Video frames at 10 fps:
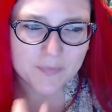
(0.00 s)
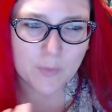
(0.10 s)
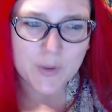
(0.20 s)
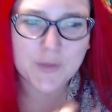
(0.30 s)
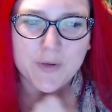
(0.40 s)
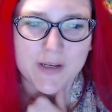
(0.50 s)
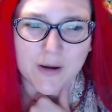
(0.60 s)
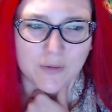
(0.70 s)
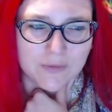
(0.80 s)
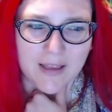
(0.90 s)
which we
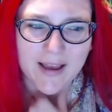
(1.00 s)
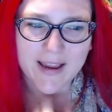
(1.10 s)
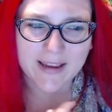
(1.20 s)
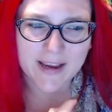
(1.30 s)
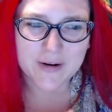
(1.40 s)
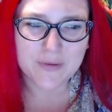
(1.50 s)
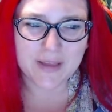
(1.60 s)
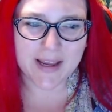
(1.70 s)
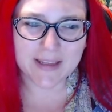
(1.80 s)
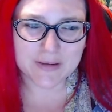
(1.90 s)
don't like. I don't
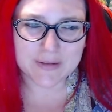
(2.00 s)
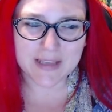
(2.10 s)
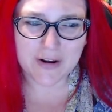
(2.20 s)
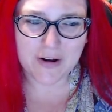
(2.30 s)
like those at